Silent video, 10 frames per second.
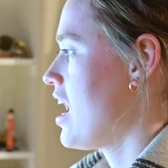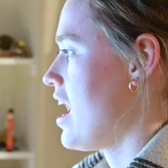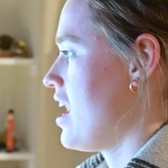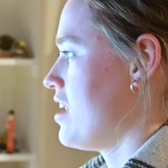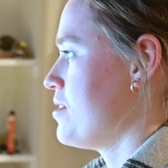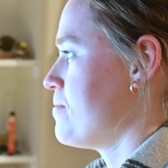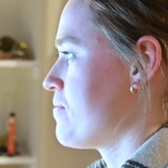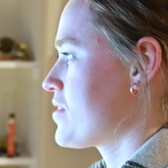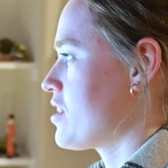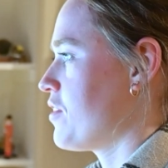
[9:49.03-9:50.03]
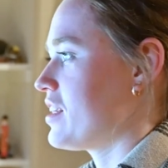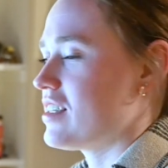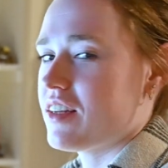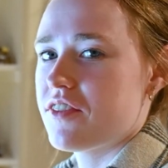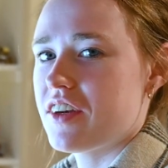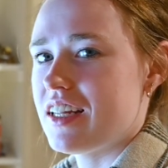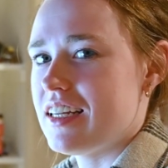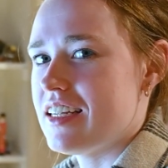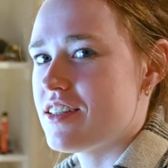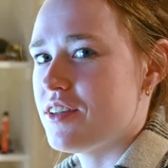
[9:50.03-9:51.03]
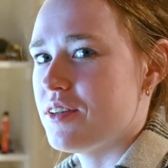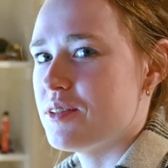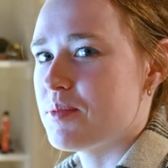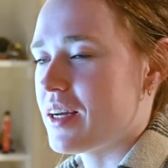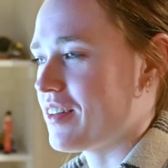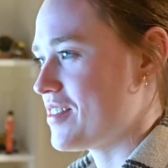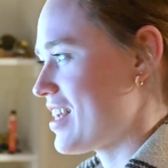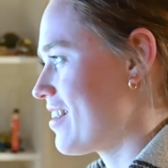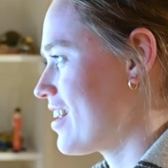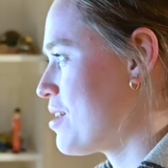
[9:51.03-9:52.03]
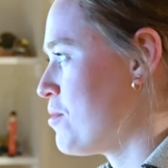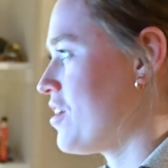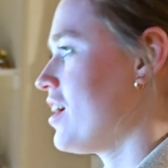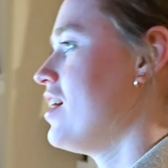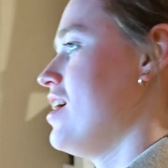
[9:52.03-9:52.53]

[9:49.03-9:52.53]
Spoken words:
So I didn't really need to break those down anymore.